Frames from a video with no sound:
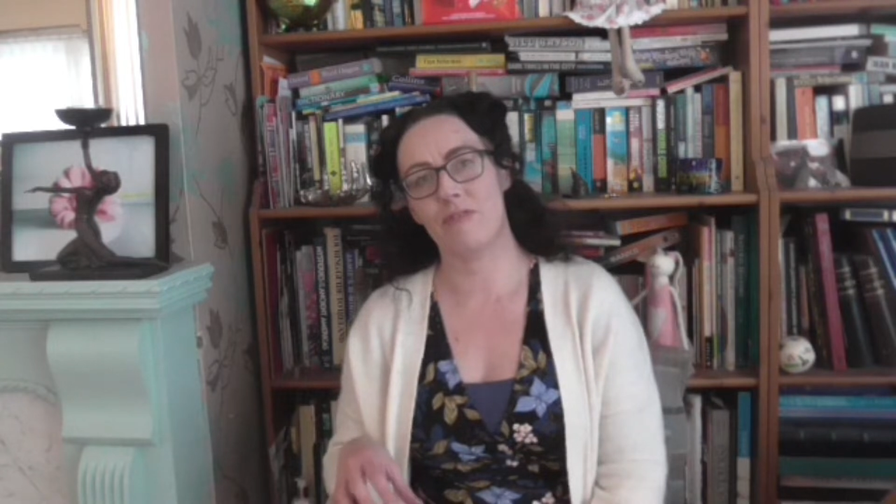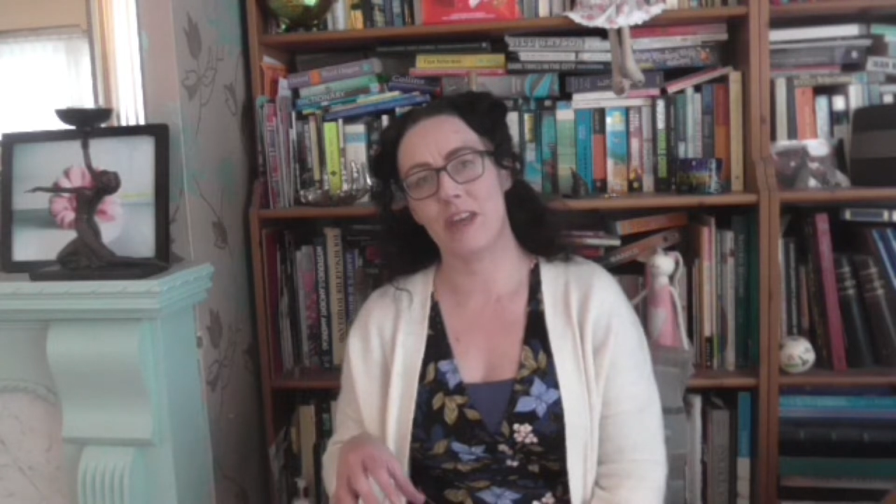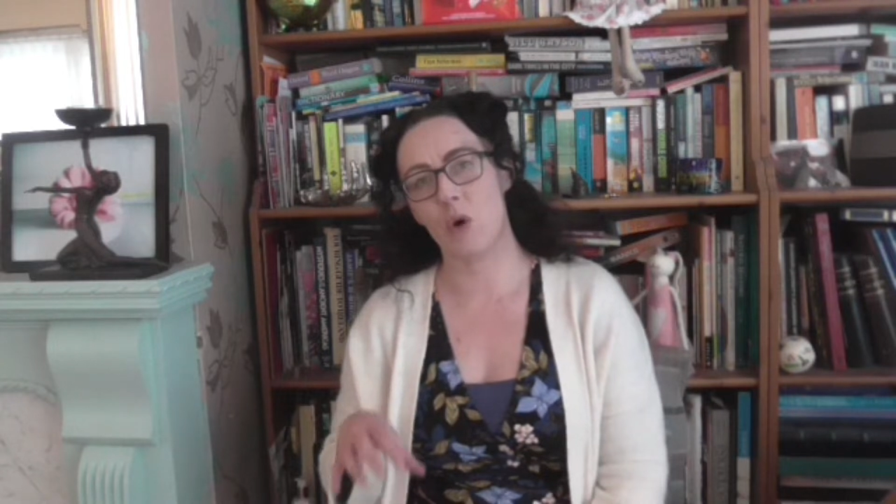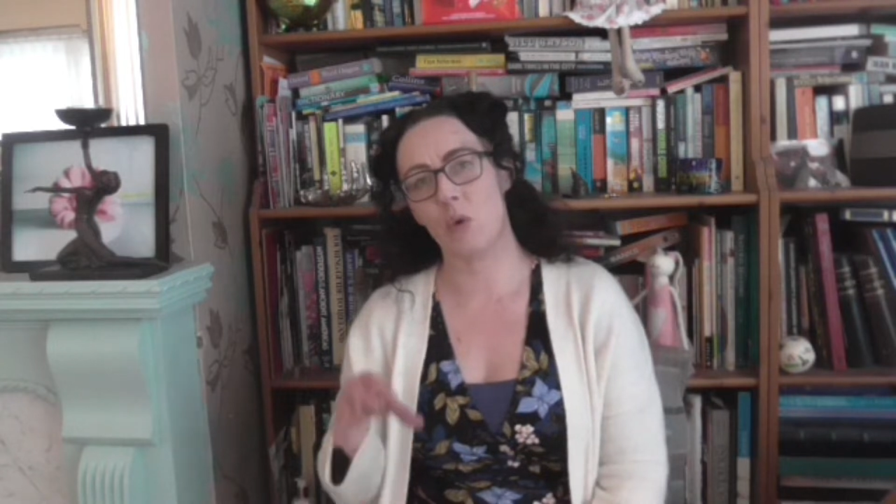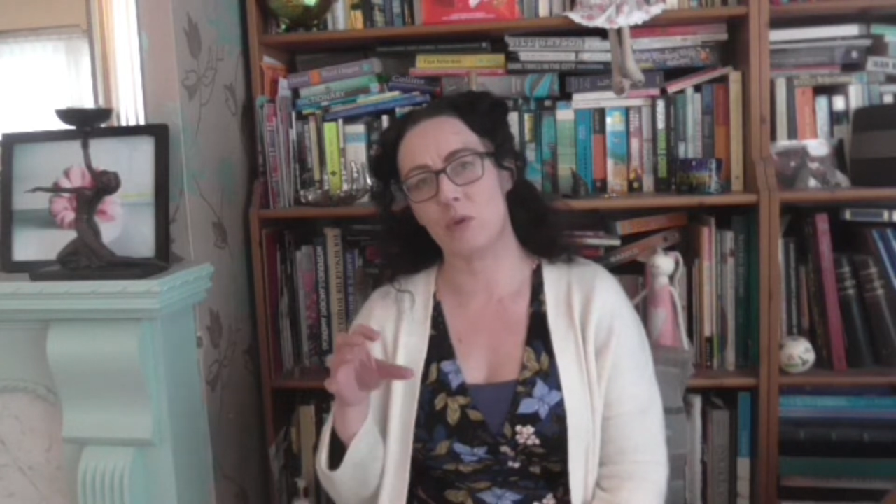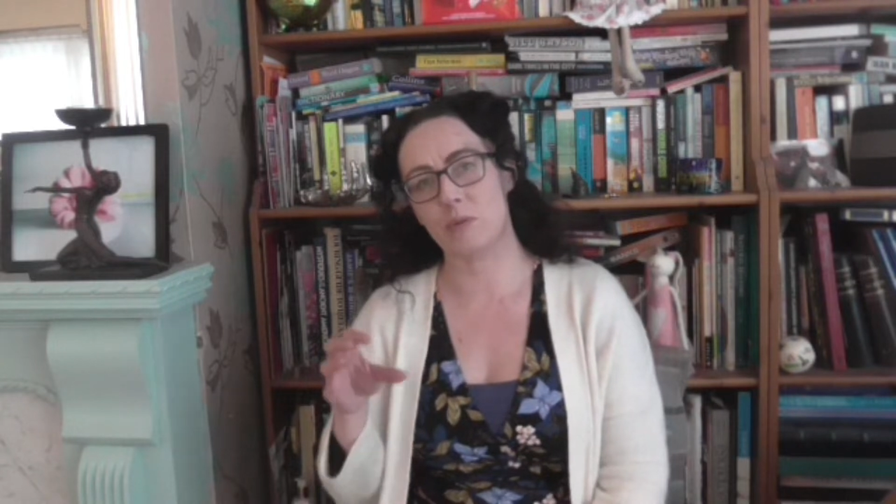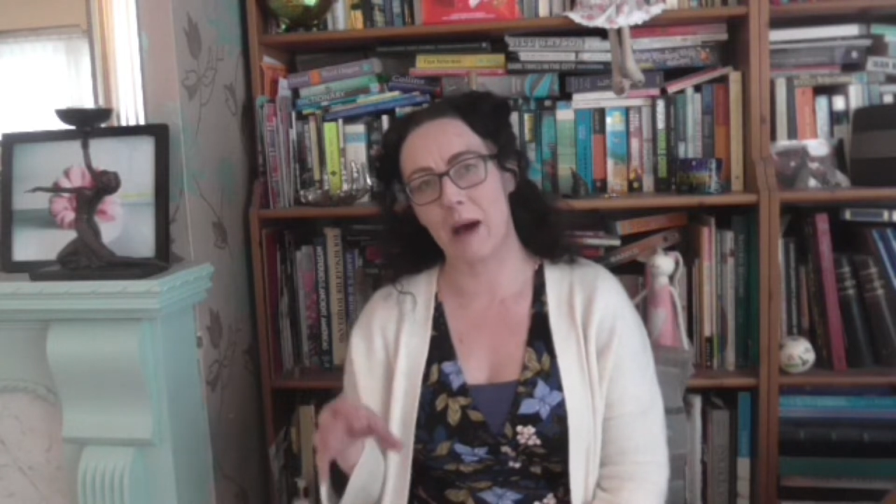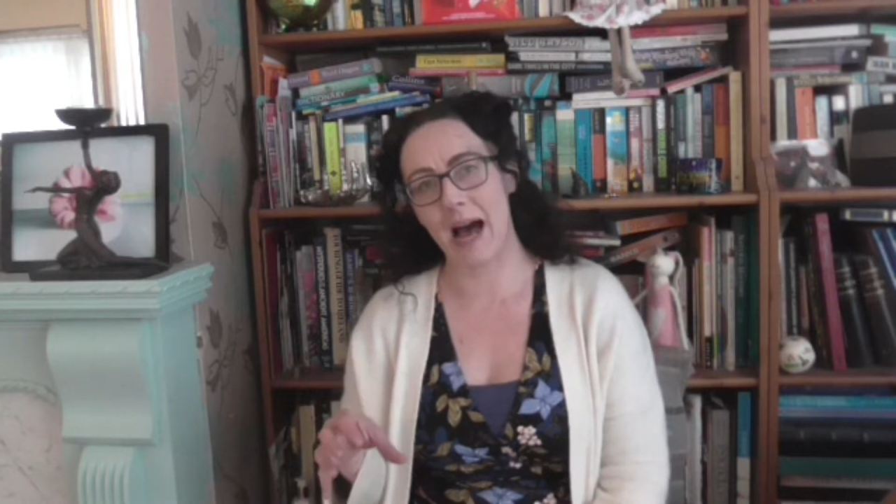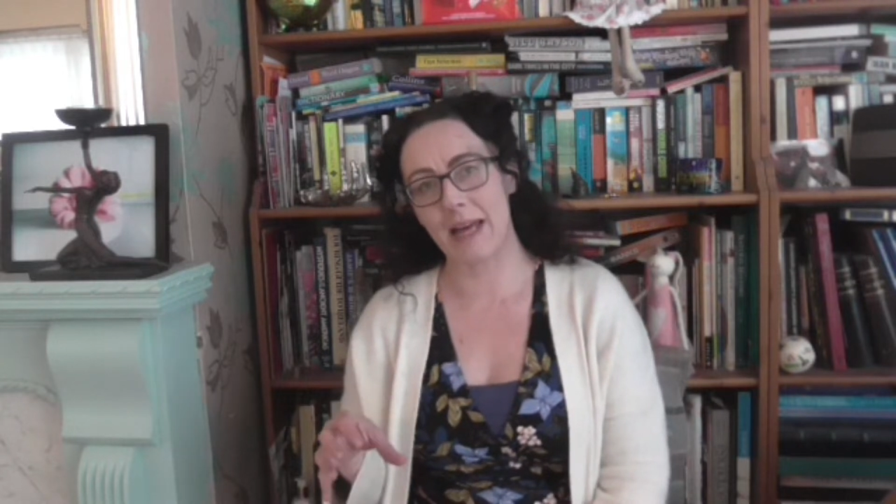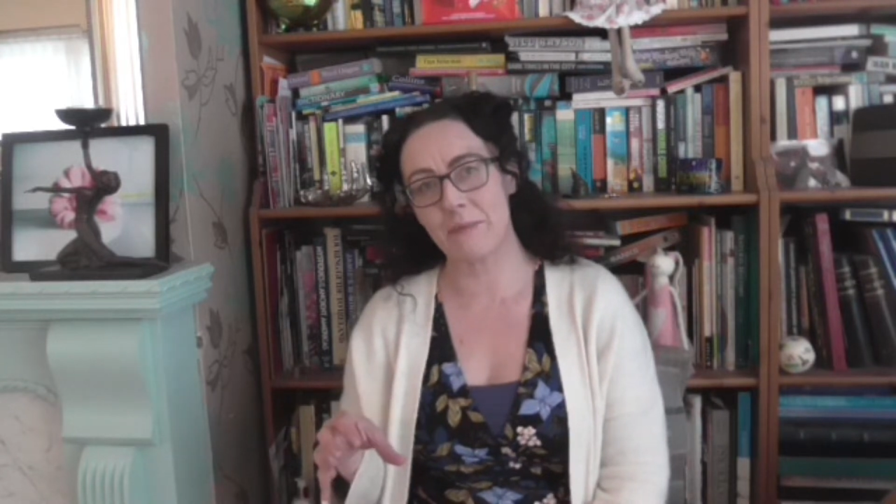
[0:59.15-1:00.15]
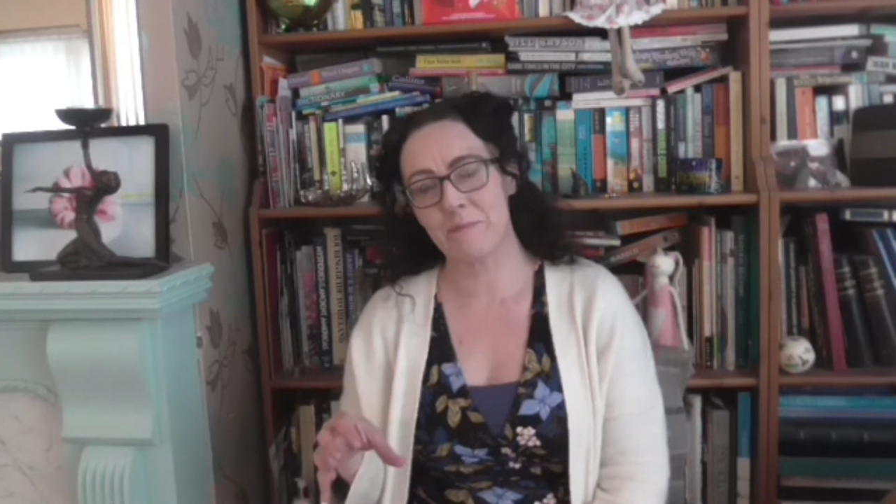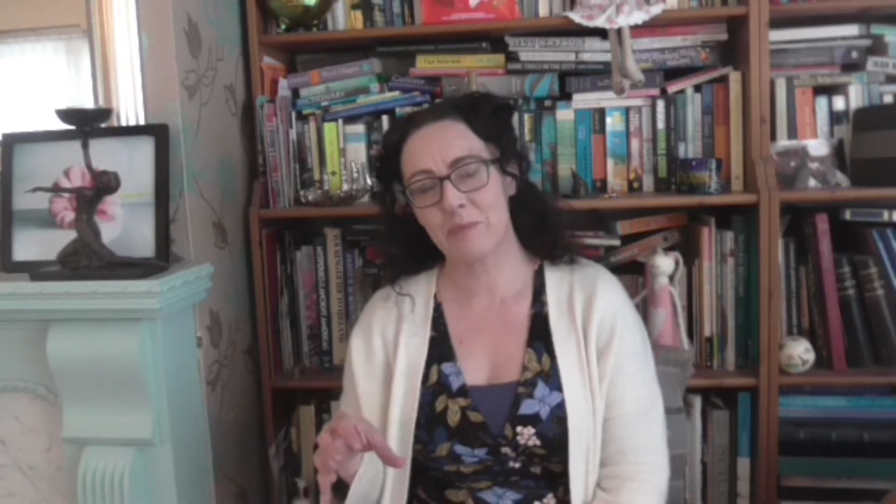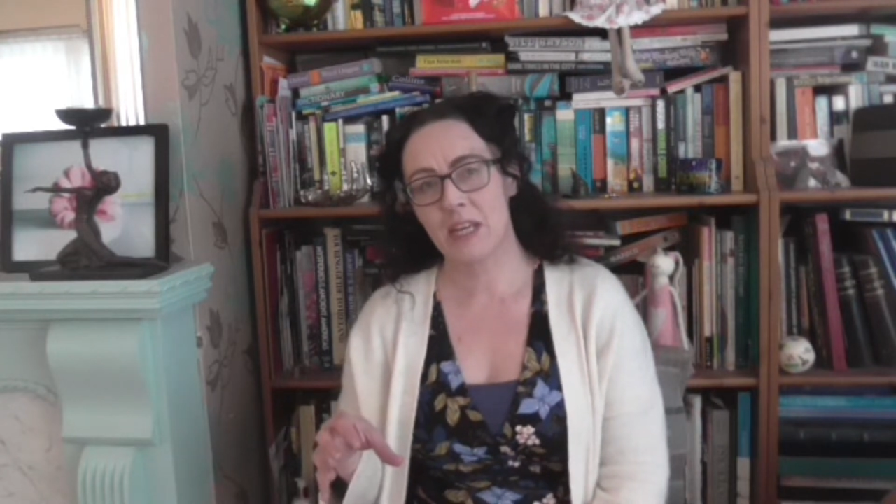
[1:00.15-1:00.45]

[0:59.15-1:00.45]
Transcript: the old man.